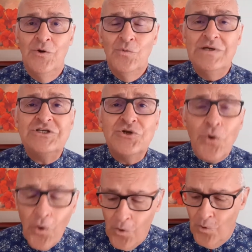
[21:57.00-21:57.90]
We
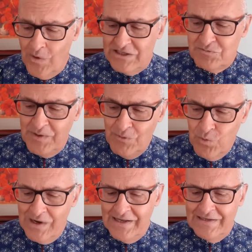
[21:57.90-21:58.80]
should always be
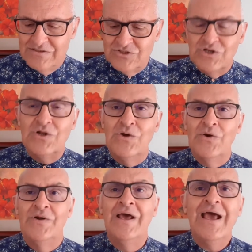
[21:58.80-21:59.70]
willing to
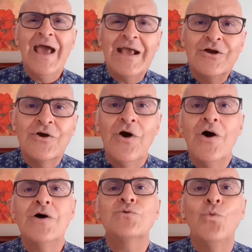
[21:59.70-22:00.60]
learn. And
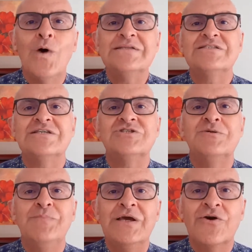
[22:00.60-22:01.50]
God wants us to
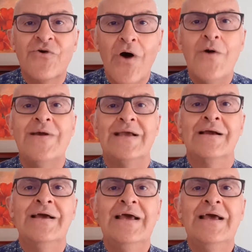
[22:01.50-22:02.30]
be growing